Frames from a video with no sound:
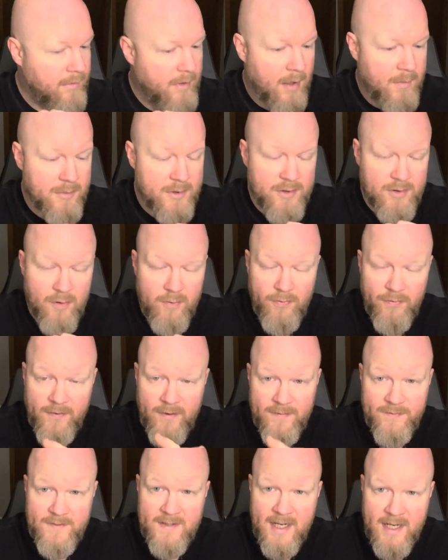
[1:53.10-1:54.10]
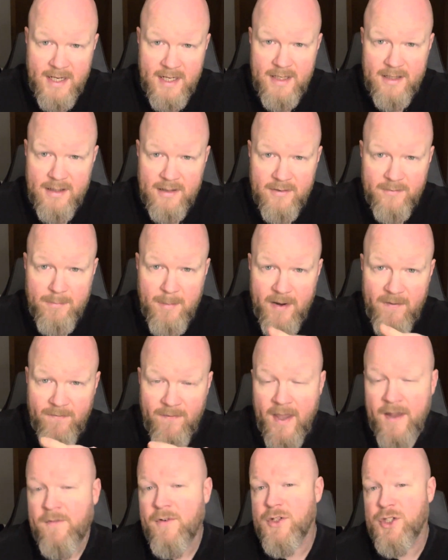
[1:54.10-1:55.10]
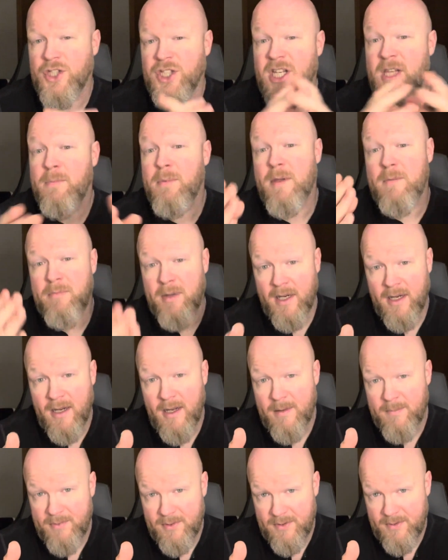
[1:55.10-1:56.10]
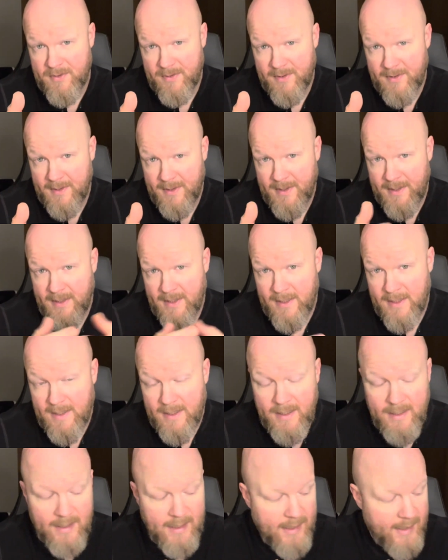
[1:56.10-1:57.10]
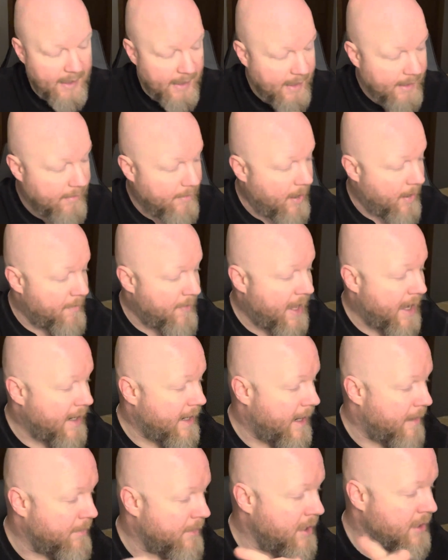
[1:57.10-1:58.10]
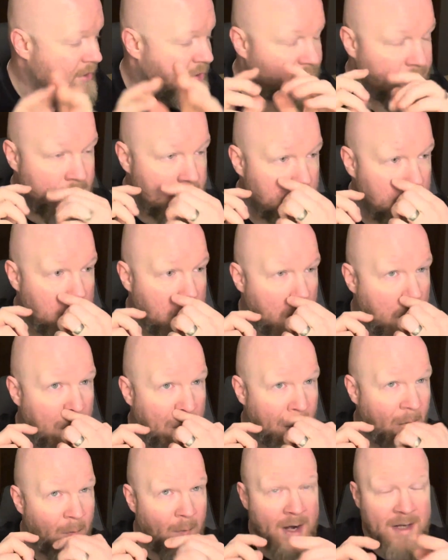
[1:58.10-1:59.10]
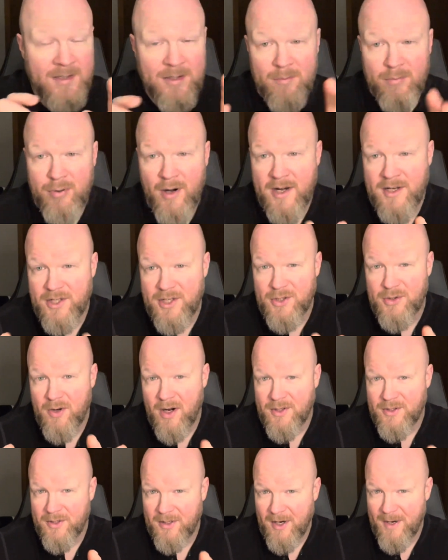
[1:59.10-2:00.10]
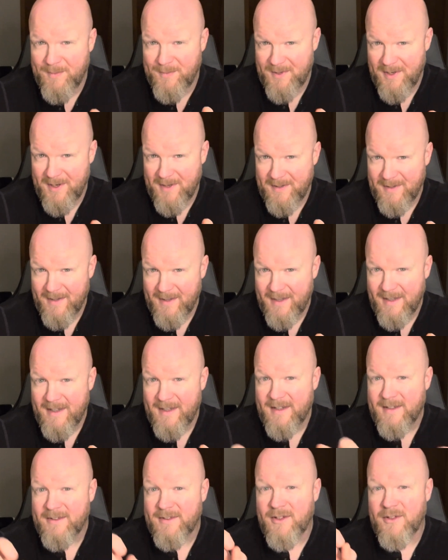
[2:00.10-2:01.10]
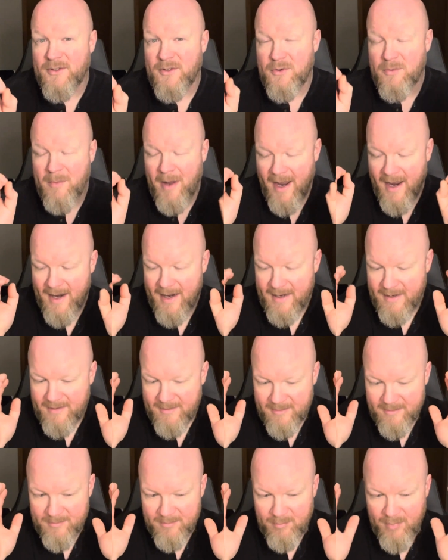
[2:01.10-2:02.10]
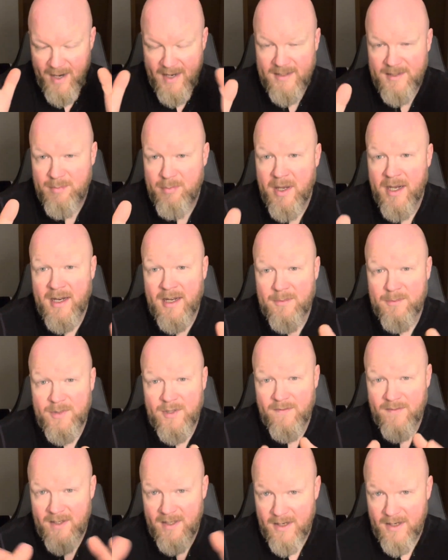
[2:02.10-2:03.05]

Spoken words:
I'm going to do 15 of my favorite cheapy pickups. I'm going to wait till Precious Treasure comes in to do my best pickups of the